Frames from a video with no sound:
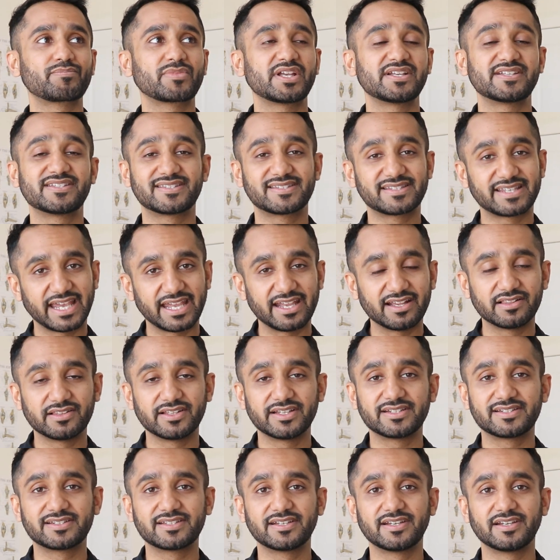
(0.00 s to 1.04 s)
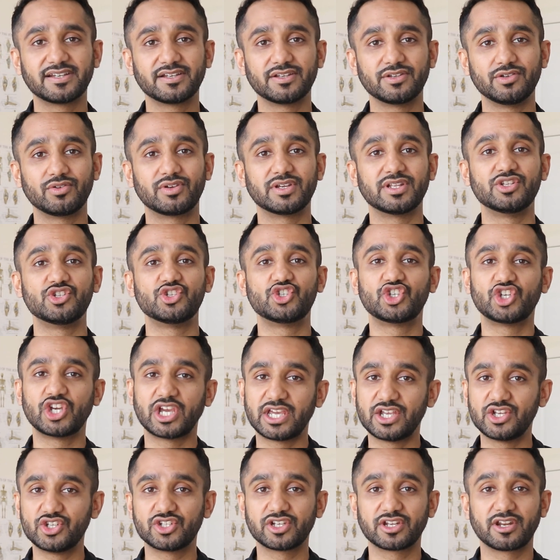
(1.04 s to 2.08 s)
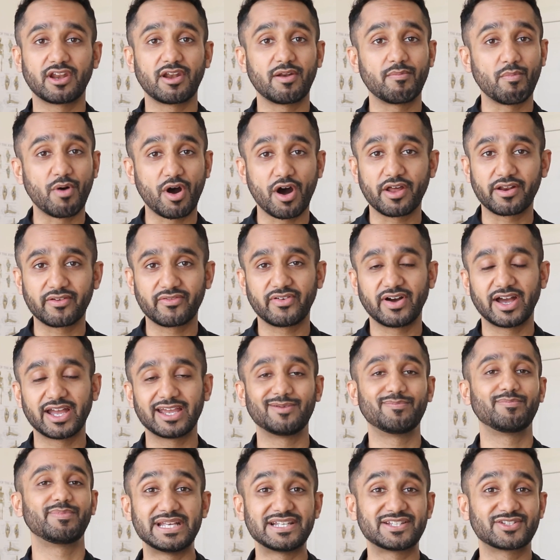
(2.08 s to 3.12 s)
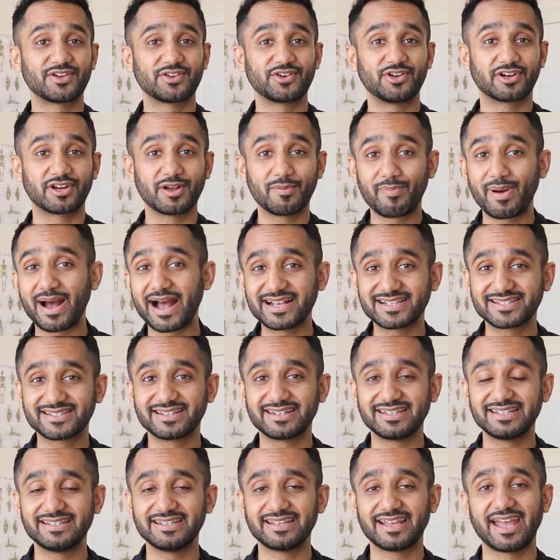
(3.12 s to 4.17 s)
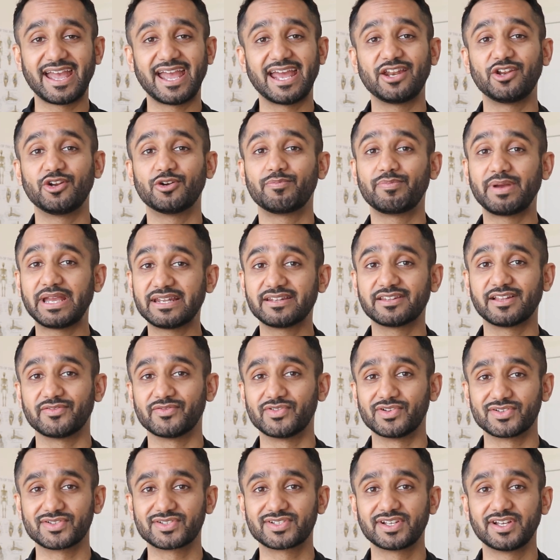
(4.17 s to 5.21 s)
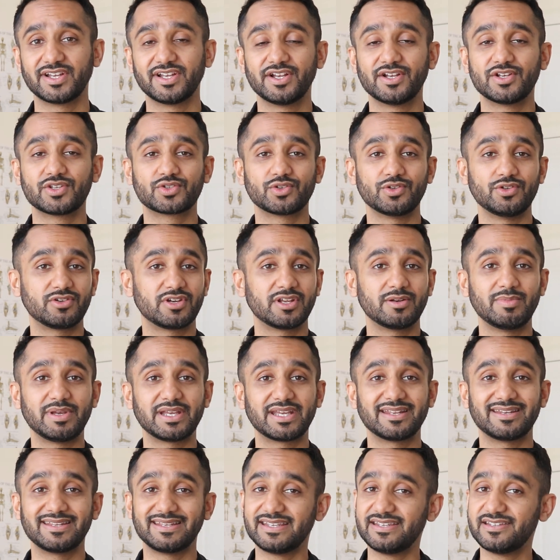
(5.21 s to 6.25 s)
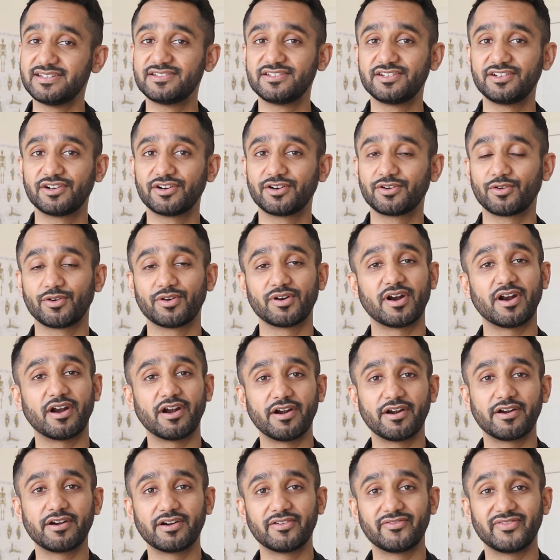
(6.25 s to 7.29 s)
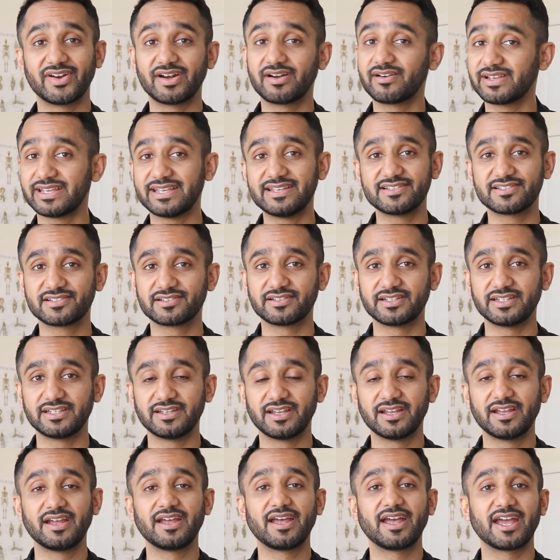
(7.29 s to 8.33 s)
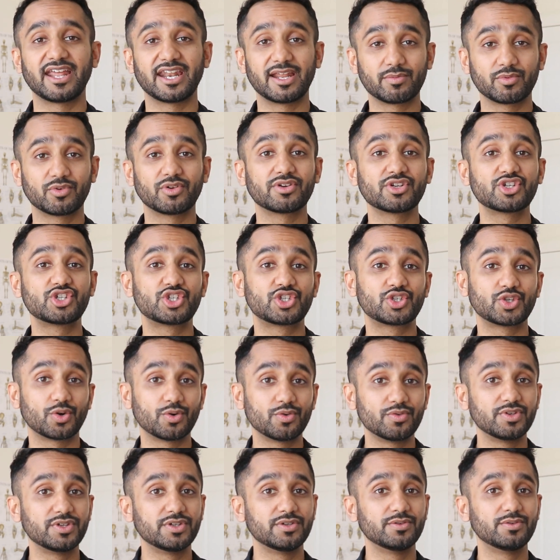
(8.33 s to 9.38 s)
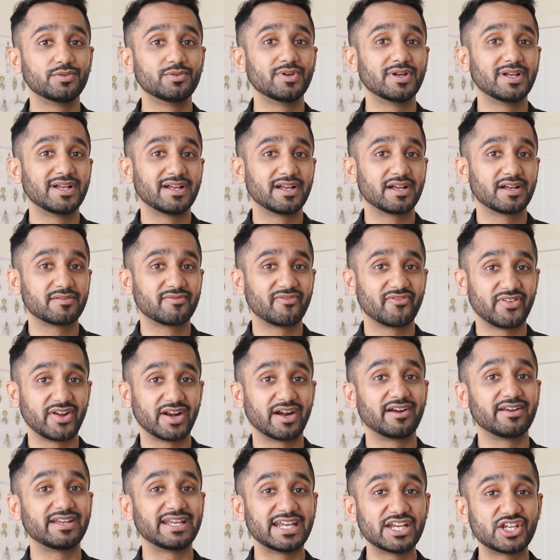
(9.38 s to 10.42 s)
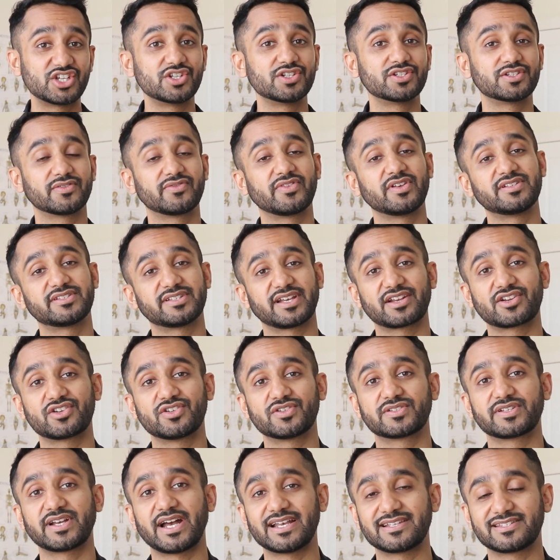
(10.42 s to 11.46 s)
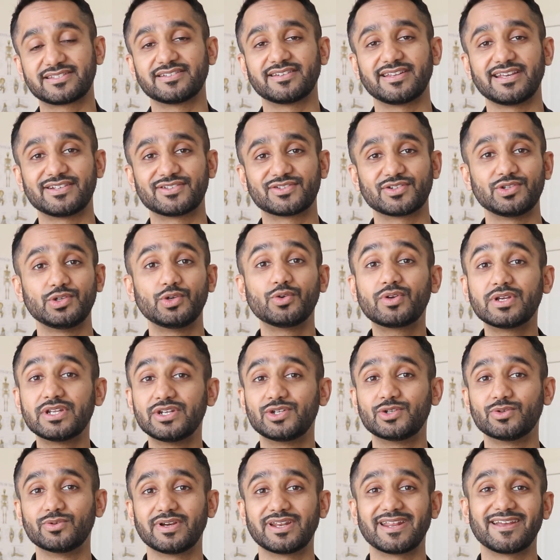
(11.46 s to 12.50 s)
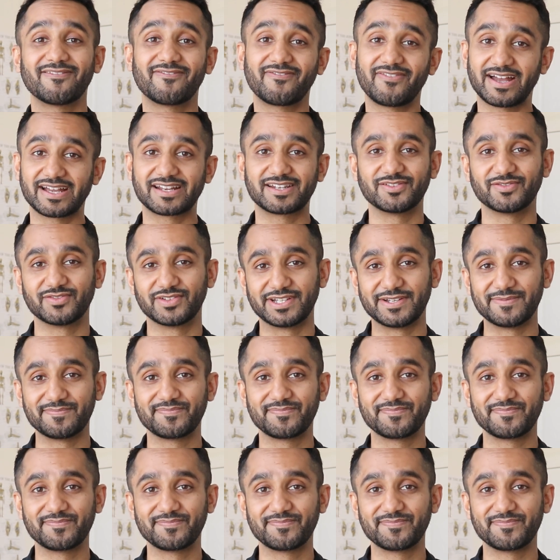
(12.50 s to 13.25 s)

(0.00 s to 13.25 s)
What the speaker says: scale it, you can change it and modify it based on your capacity and your pain levels. So you can make it easier or harder very easily, and I'm going to show you variations of this exercise today so you can do it effectively.